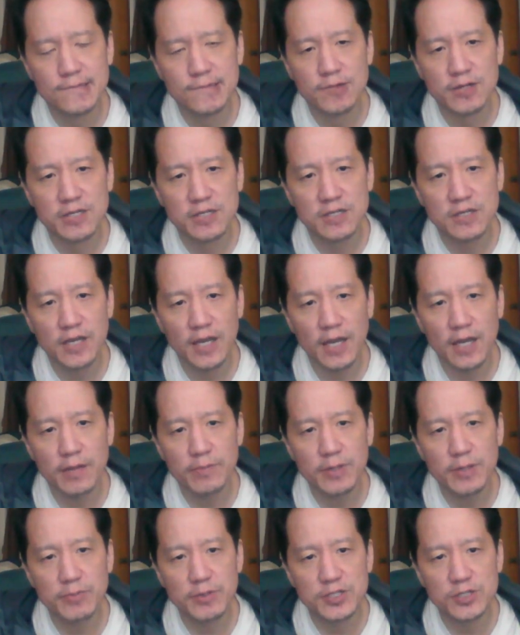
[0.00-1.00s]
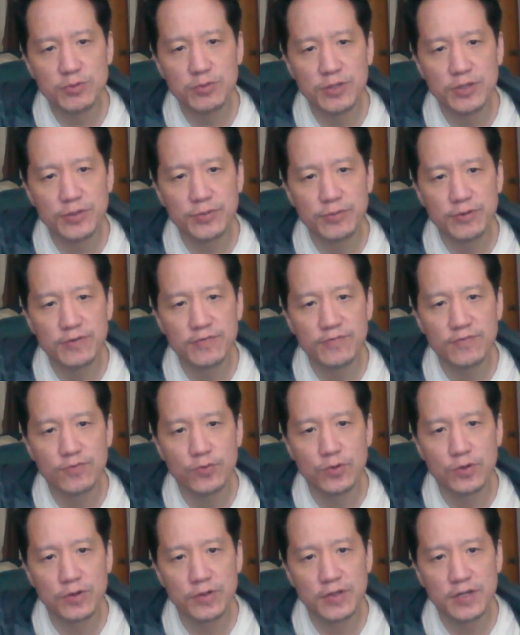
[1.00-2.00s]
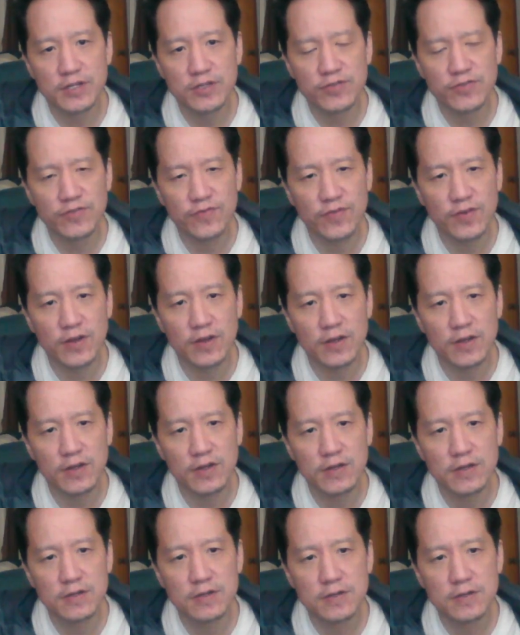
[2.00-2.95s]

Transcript: Which can be between 3 and 4. That's fine.